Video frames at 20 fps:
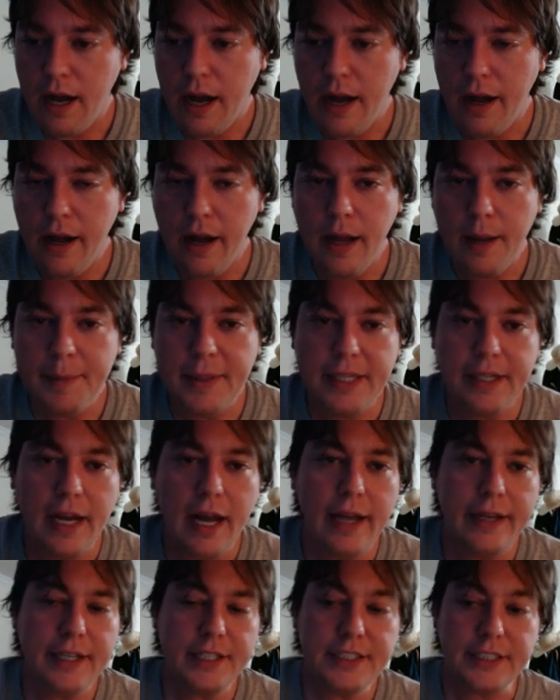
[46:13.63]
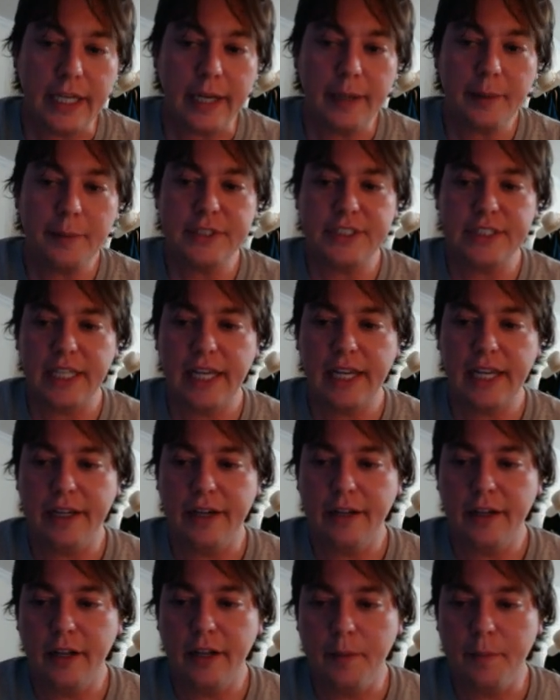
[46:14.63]
I mean, I guess I would say
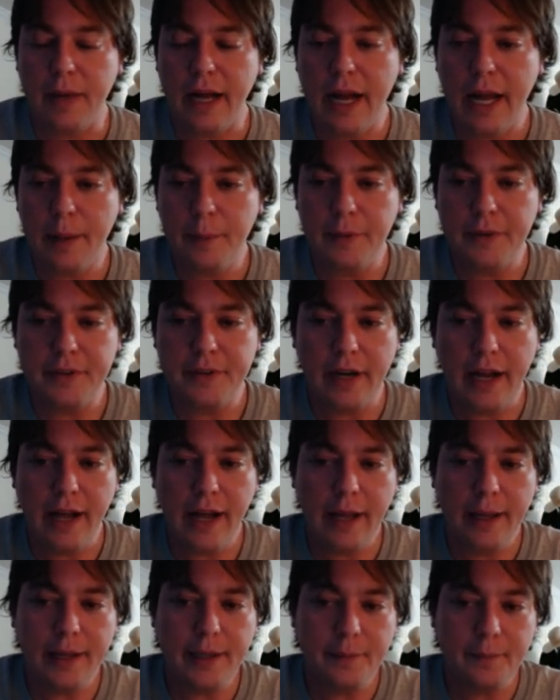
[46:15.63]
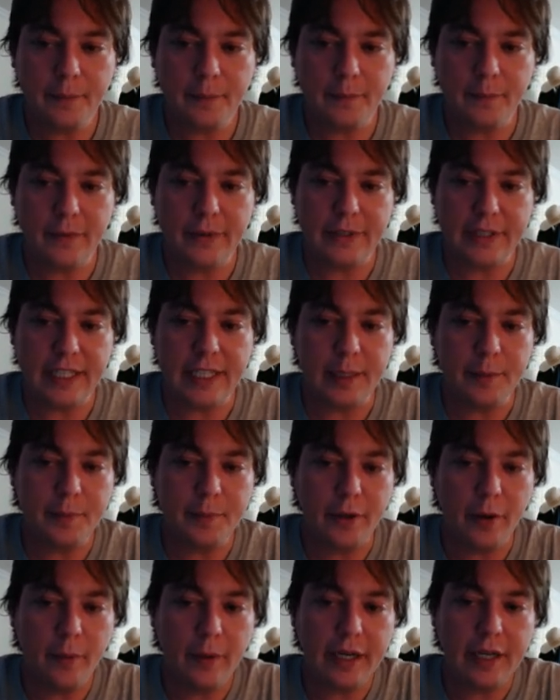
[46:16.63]
I would
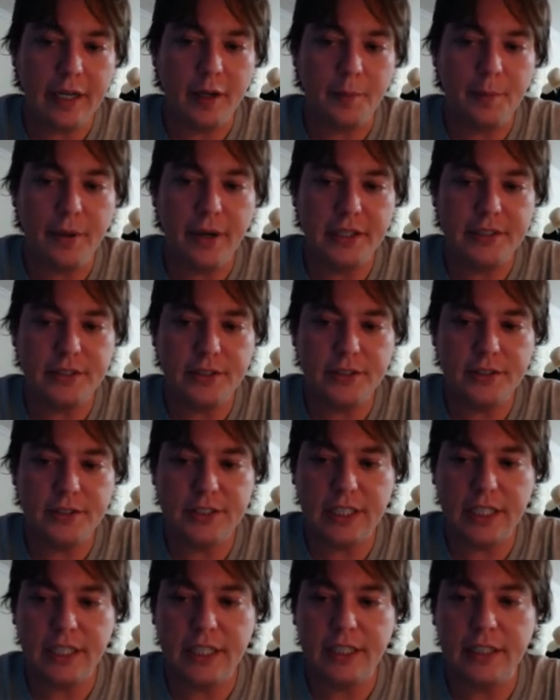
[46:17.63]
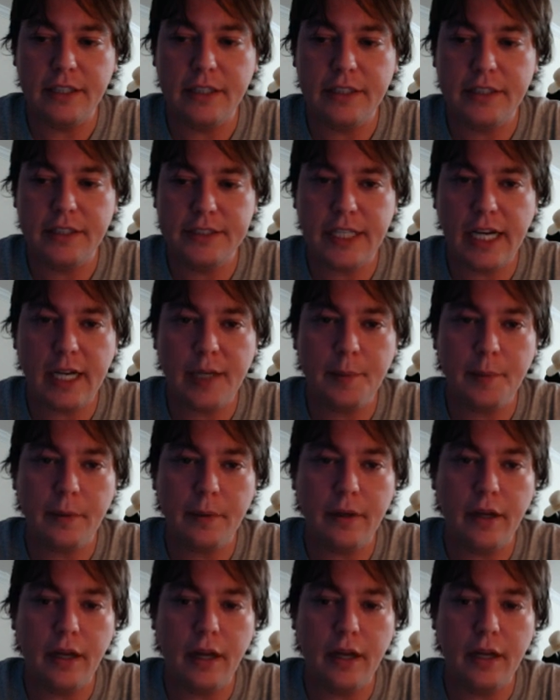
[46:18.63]
keep going on puzzles, Jack
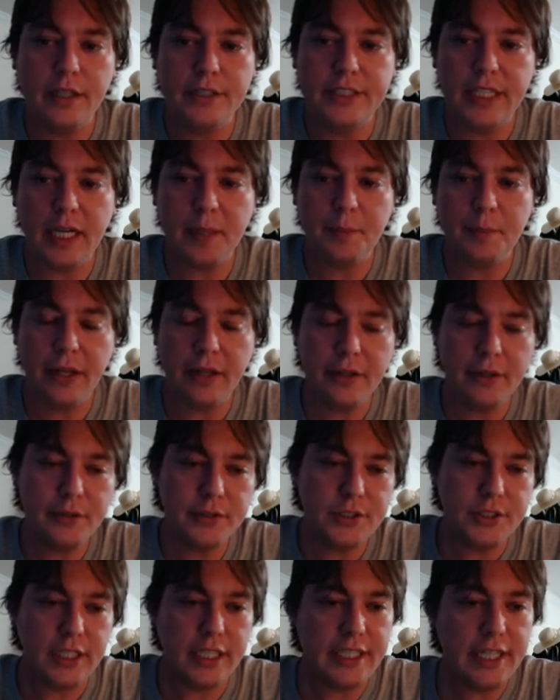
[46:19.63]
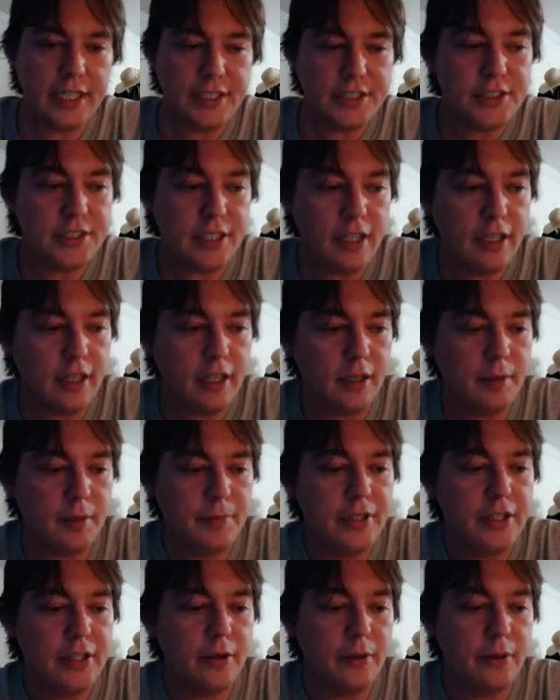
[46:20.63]
Bellows. I guess
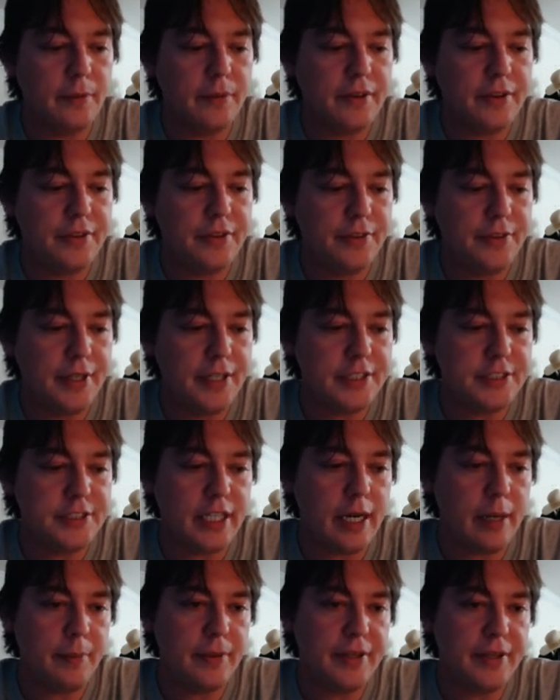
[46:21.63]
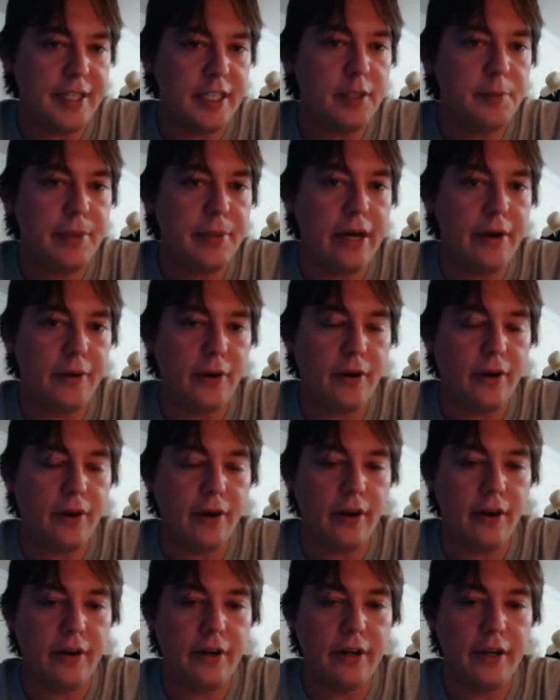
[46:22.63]
things that I would think about
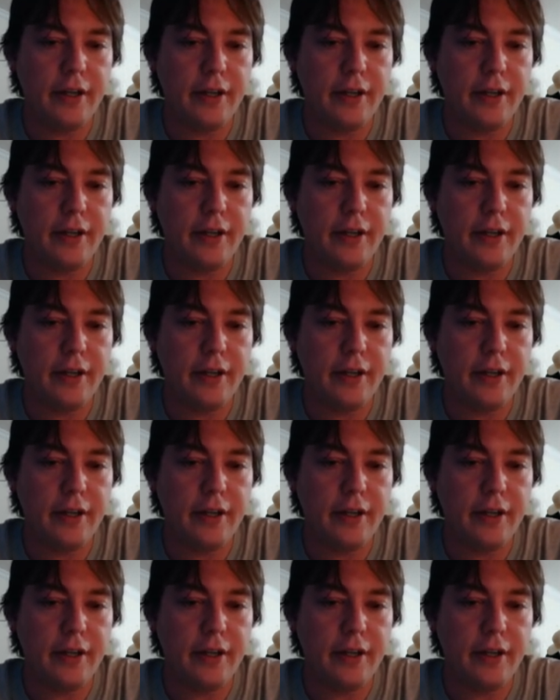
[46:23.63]
are